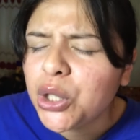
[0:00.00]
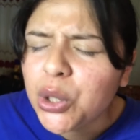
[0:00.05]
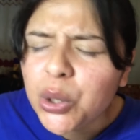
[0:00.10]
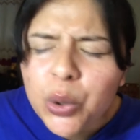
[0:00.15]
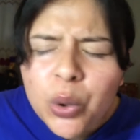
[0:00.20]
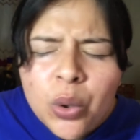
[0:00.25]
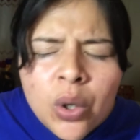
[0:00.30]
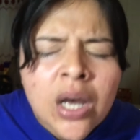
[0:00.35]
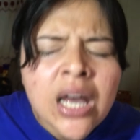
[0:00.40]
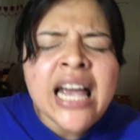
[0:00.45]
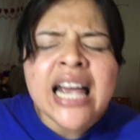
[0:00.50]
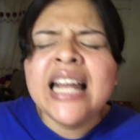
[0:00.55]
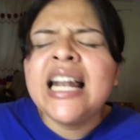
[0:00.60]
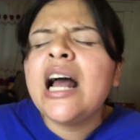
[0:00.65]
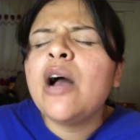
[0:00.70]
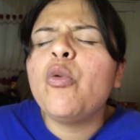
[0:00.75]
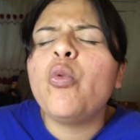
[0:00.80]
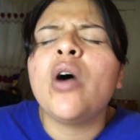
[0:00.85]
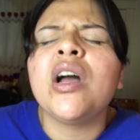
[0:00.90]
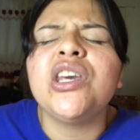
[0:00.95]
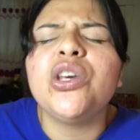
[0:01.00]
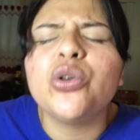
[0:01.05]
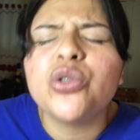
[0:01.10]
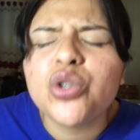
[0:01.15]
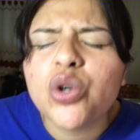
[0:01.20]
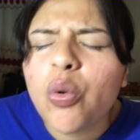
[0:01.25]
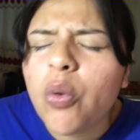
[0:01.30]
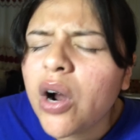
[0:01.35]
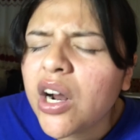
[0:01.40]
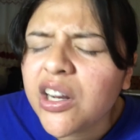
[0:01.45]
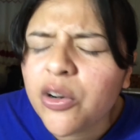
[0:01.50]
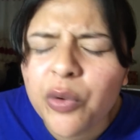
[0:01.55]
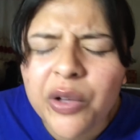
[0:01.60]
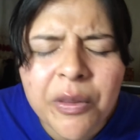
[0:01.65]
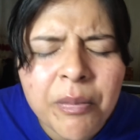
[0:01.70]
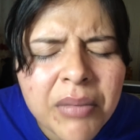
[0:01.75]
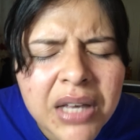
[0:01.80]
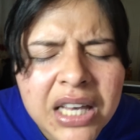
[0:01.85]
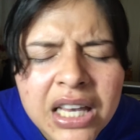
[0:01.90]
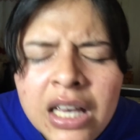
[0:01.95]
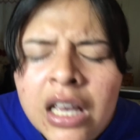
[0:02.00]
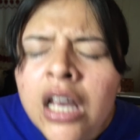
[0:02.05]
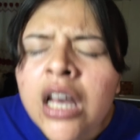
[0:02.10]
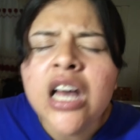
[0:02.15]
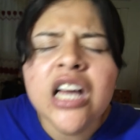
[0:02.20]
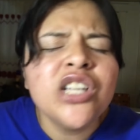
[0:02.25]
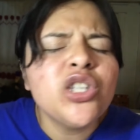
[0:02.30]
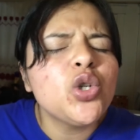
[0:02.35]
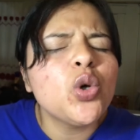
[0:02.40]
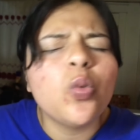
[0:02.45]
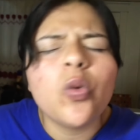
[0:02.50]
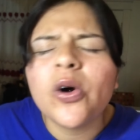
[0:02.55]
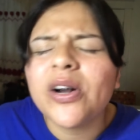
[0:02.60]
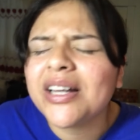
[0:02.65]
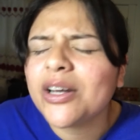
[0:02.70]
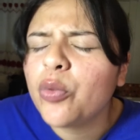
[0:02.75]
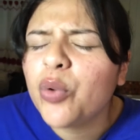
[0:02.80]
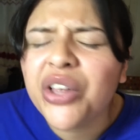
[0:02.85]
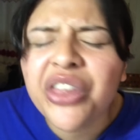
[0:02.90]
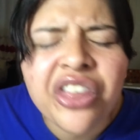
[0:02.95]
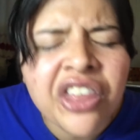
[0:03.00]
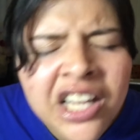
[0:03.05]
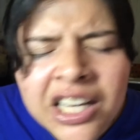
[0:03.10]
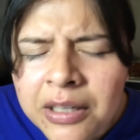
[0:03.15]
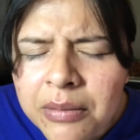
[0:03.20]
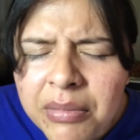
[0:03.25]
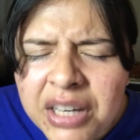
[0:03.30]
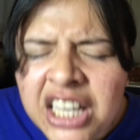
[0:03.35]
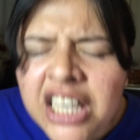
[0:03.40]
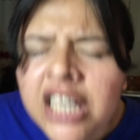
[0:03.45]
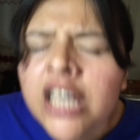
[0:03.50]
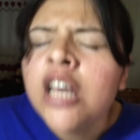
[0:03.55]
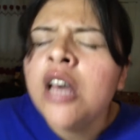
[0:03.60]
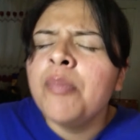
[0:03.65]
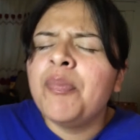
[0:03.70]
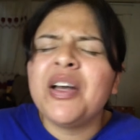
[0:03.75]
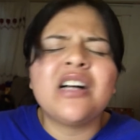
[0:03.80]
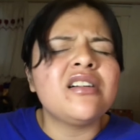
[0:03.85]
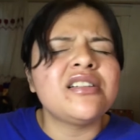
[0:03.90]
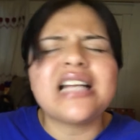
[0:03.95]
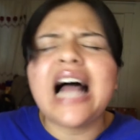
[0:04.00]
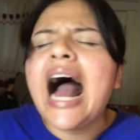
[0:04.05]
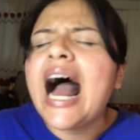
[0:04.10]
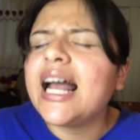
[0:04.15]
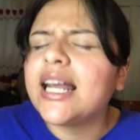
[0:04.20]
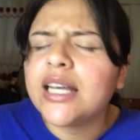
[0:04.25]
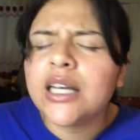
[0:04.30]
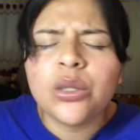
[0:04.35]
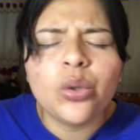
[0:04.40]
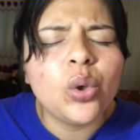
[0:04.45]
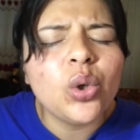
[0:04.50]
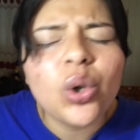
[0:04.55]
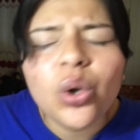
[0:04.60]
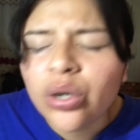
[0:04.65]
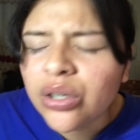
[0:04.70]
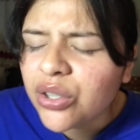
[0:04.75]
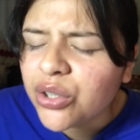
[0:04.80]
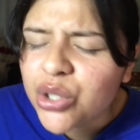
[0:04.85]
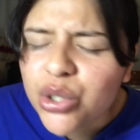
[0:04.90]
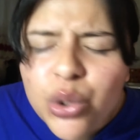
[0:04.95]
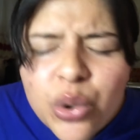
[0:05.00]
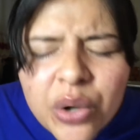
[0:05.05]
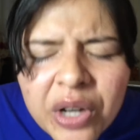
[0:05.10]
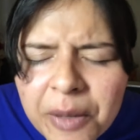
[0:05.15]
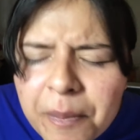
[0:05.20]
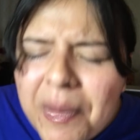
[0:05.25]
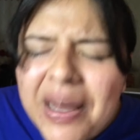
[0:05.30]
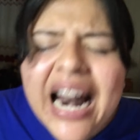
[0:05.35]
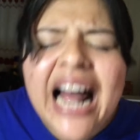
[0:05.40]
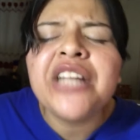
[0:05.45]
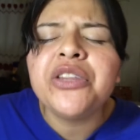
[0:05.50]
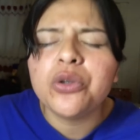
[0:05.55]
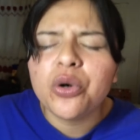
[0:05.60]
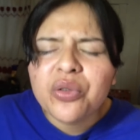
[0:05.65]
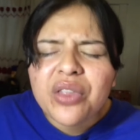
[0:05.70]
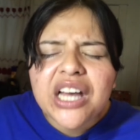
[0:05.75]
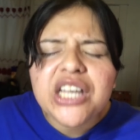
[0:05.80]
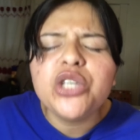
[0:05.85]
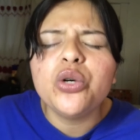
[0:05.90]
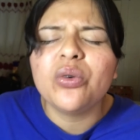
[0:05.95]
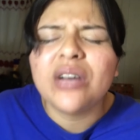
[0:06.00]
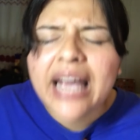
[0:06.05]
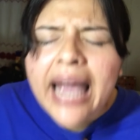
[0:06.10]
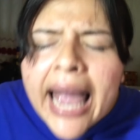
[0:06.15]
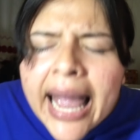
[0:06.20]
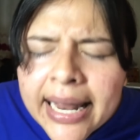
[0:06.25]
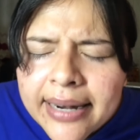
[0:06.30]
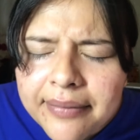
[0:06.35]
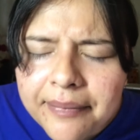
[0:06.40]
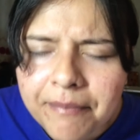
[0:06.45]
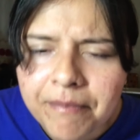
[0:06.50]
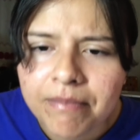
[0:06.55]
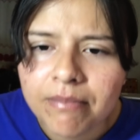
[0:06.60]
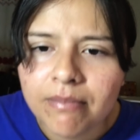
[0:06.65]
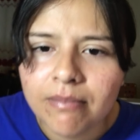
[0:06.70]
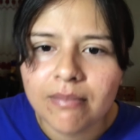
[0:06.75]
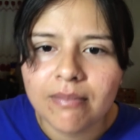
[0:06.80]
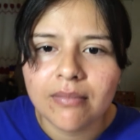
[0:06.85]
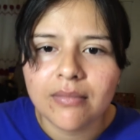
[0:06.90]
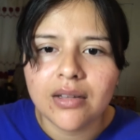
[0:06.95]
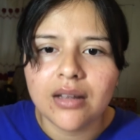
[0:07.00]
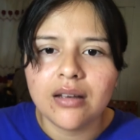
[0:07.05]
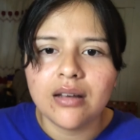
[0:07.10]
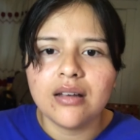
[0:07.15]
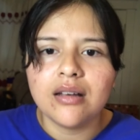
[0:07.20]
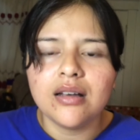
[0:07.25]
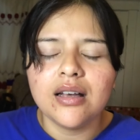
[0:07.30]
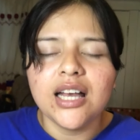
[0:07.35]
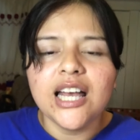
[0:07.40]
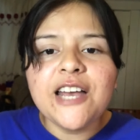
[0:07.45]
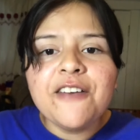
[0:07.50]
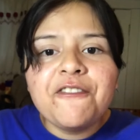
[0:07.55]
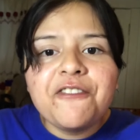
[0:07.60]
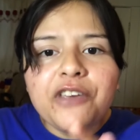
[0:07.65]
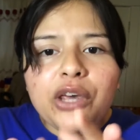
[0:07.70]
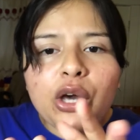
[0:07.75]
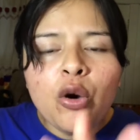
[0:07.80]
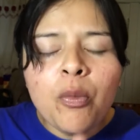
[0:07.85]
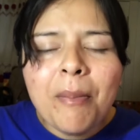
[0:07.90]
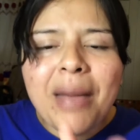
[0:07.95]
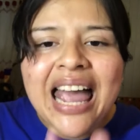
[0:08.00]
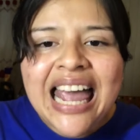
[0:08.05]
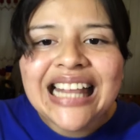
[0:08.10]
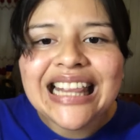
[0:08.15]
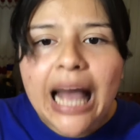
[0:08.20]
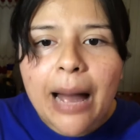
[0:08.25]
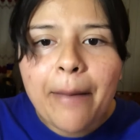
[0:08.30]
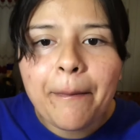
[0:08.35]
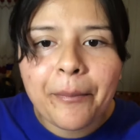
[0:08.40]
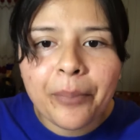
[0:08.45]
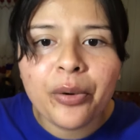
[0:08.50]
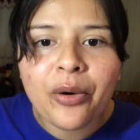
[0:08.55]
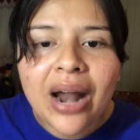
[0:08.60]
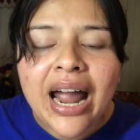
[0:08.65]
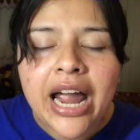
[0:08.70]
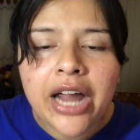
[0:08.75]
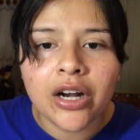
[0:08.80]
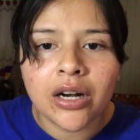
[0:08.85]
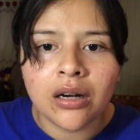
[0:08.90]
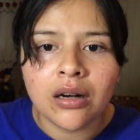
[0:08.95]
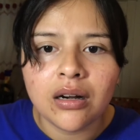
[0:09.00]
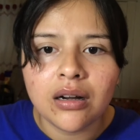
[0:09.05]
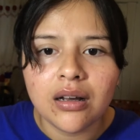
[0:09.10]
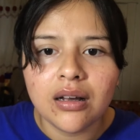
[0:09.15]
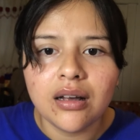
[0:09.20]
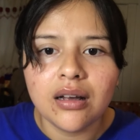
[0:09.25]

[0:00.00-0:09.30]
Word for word: you, and I want you to work with me and to work within me, because I can no longer do it, but I know that you can. If you make that prayer,